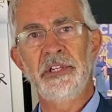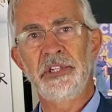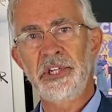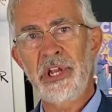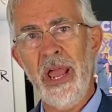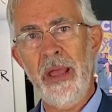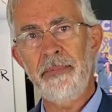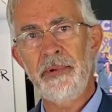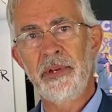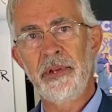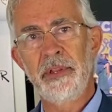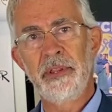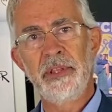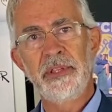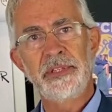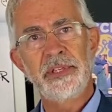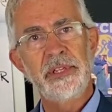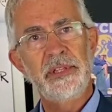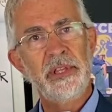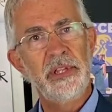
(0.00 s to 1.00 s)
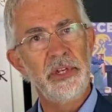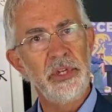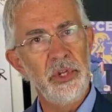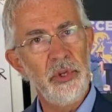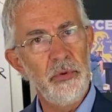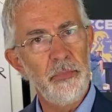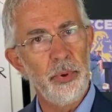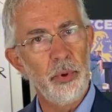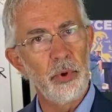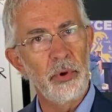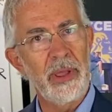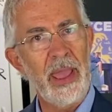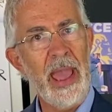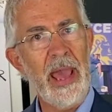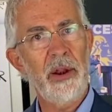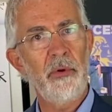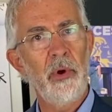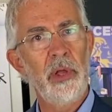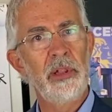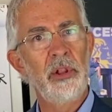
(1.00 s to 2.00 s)
chapter to this in the new book,
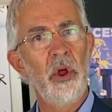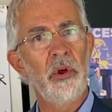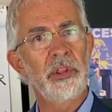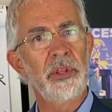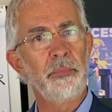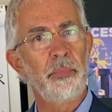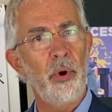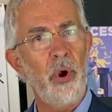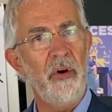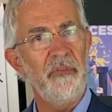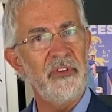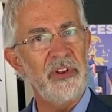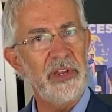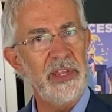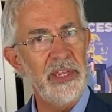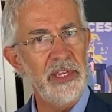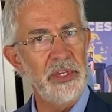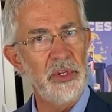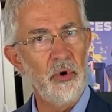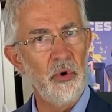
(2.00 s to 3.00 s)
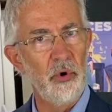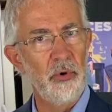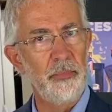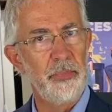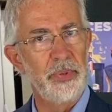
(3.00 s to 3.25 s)
How to Unlock the Profit in Your